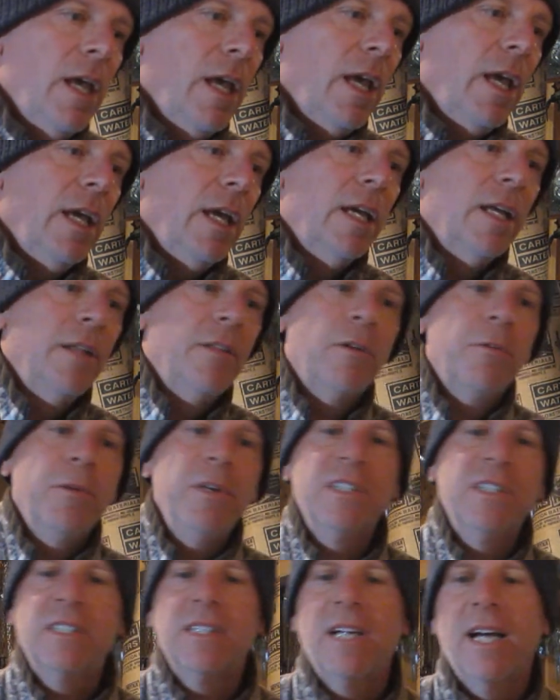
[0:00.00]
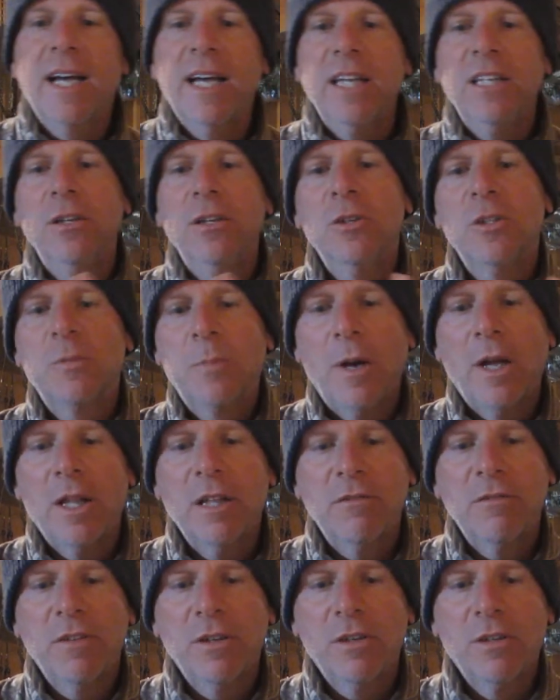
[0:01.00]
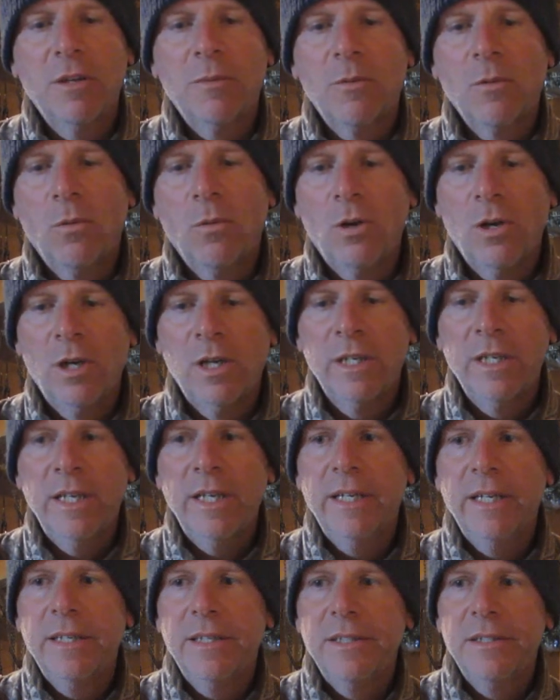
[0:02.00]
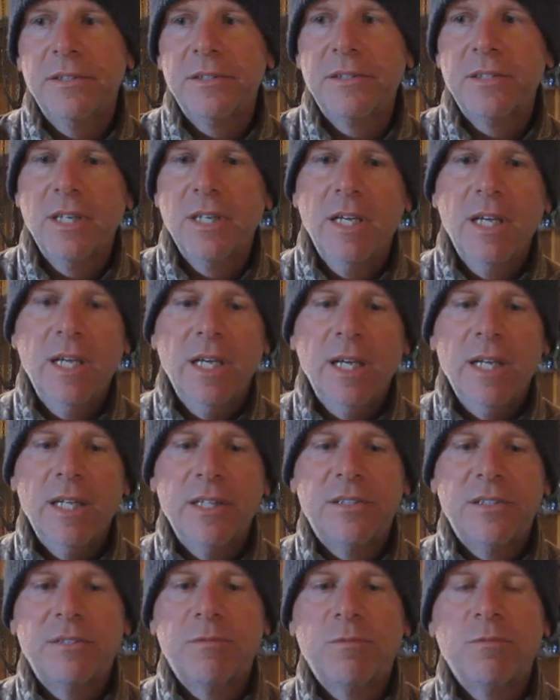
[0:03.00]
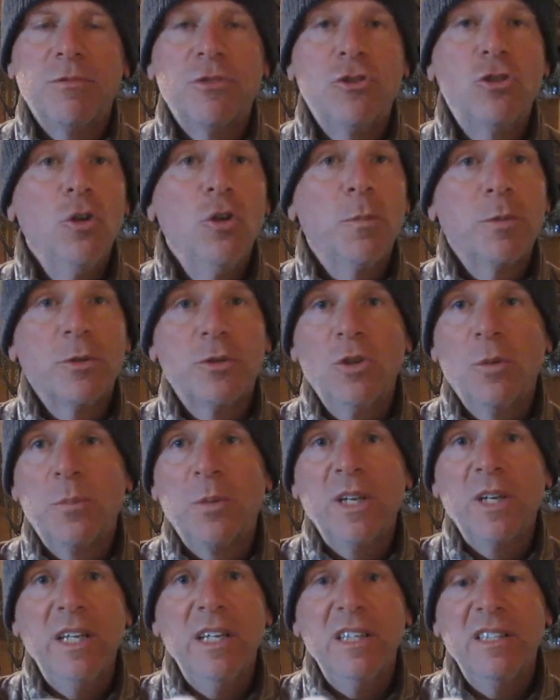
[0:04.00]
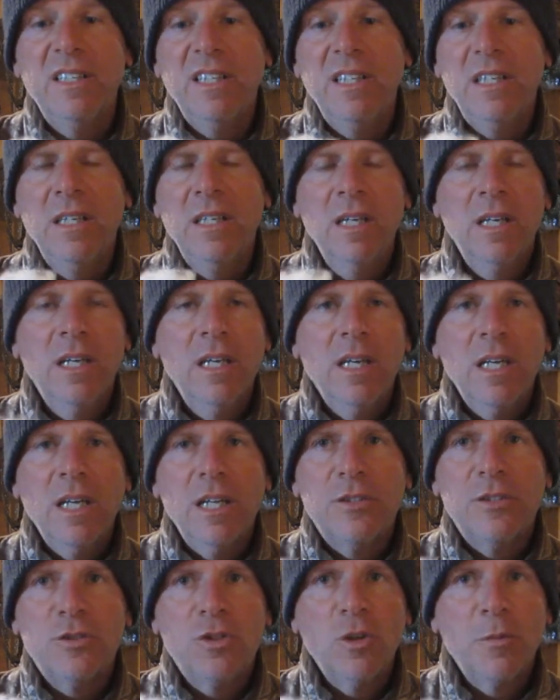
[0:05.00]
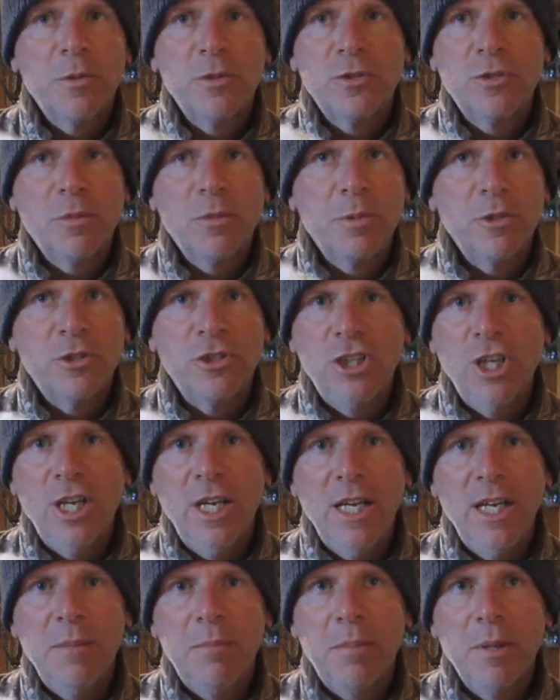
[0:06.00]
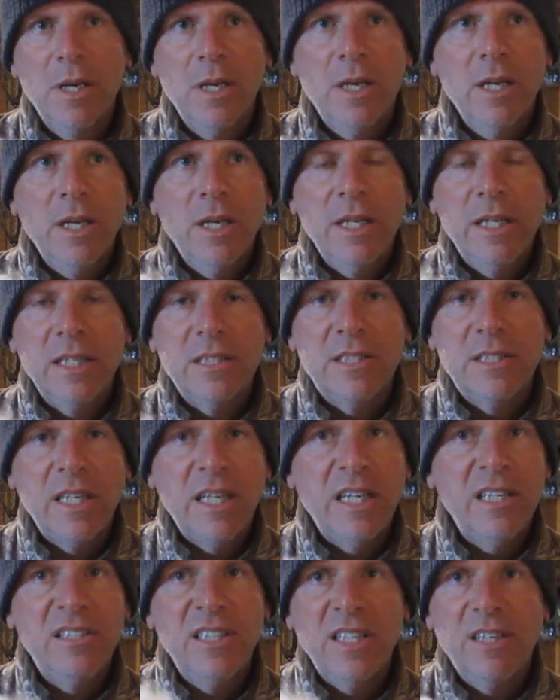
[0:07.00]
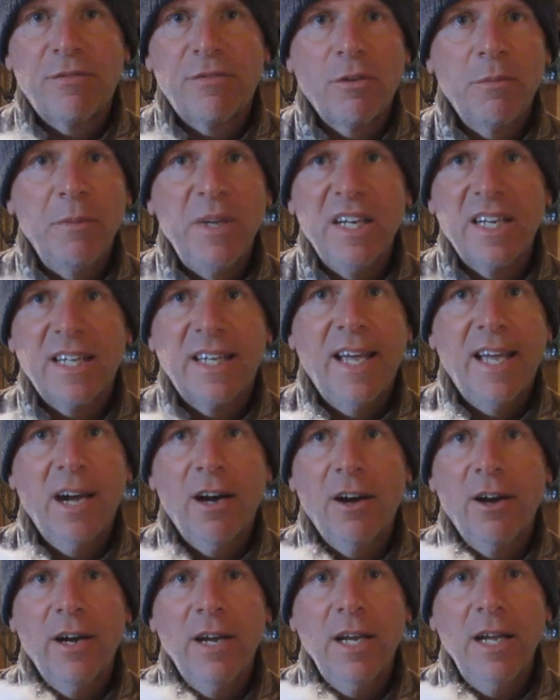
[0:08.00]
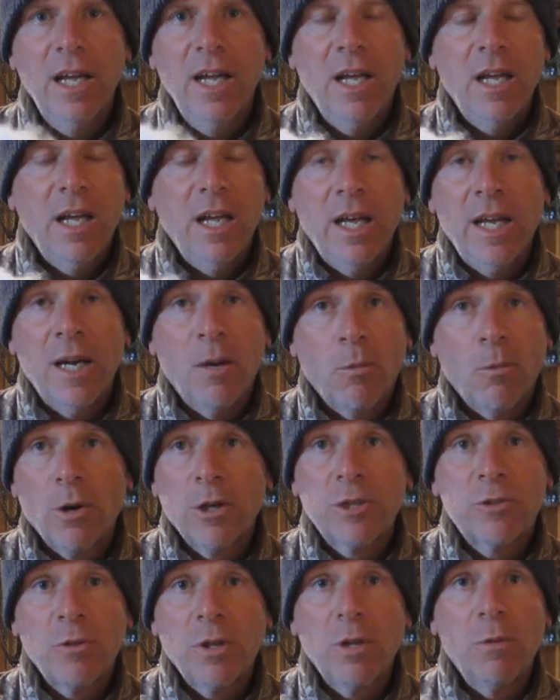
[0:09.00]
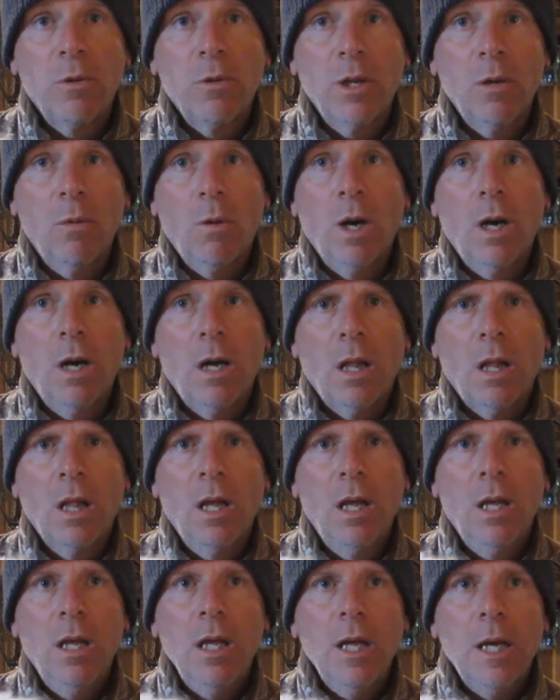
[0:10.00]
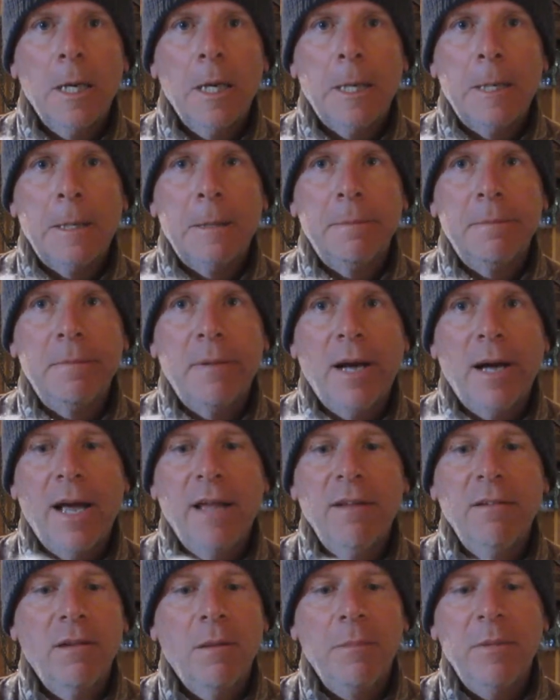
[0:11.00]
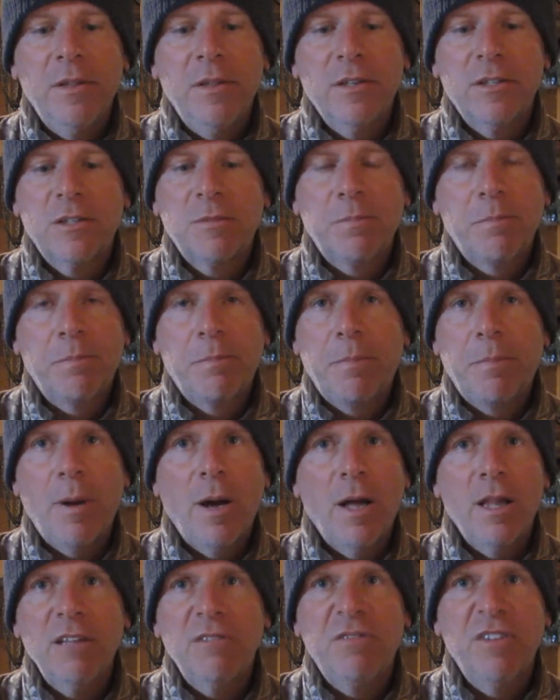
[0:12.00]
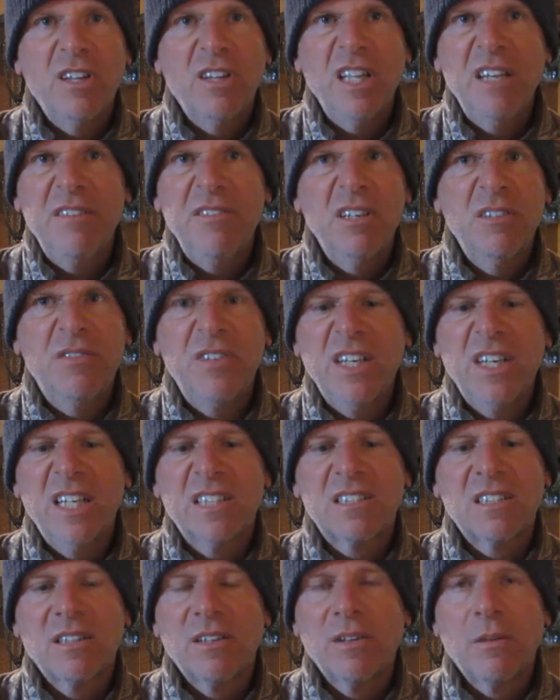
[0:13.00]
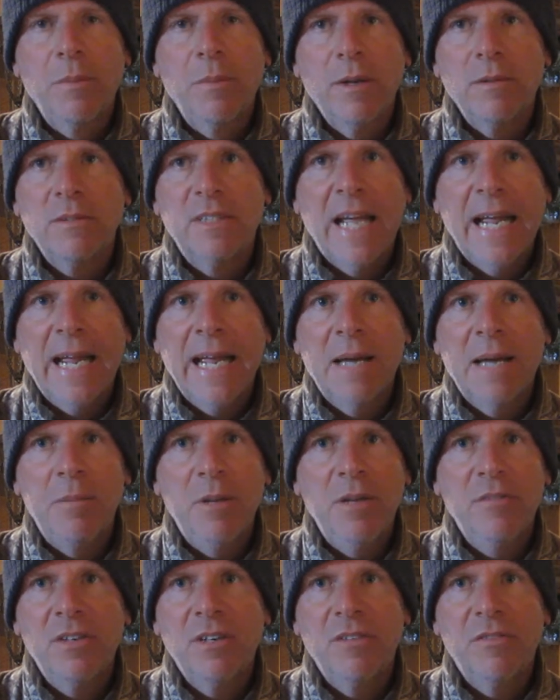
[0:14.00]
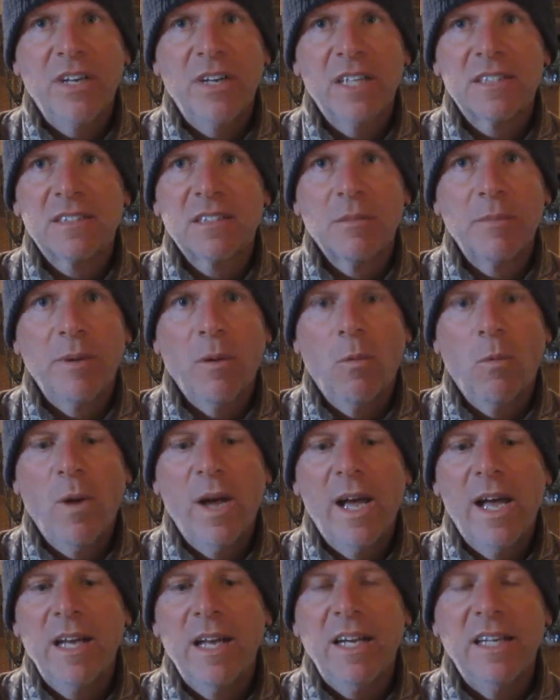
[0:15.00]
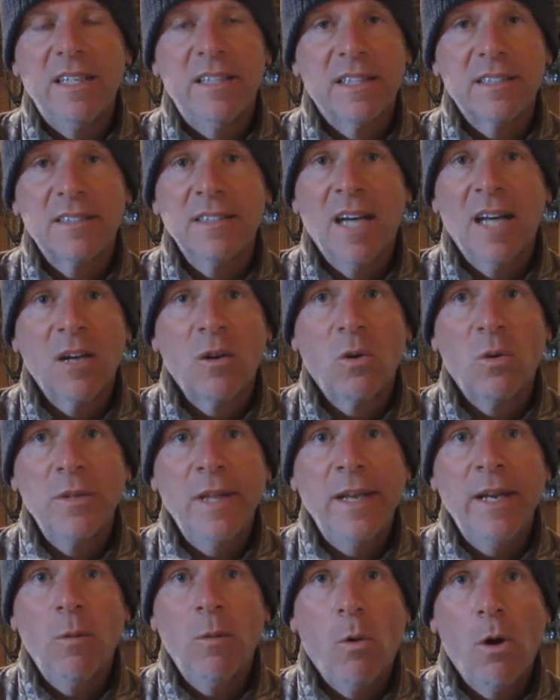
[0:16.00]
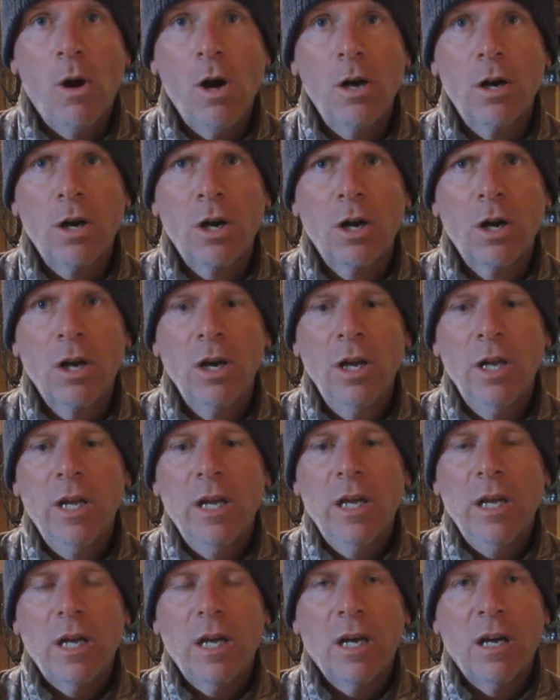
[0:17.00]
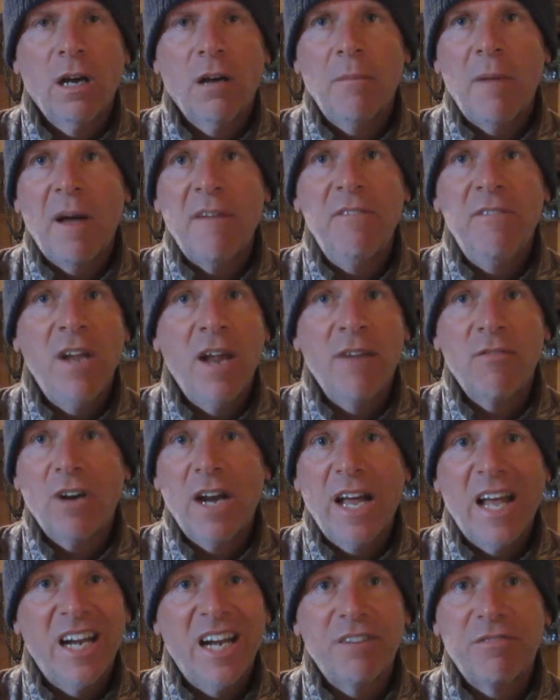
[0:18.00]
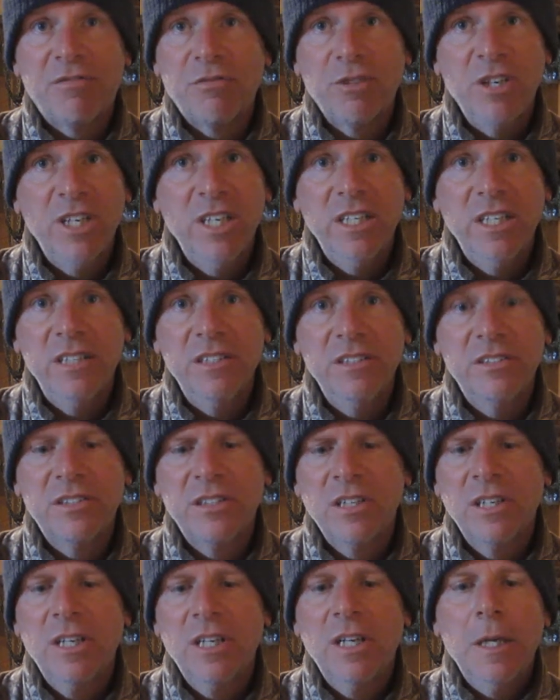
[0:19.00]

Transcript: And the reason I use polyfill, number one, is it's super easy, it's super cheap, it's easy for me to carry, and it works really well. I mean, this polyfill, even if it gets a little bit damp, even if it gets a little bit wet, it does not hold any water. I've never had it freeze.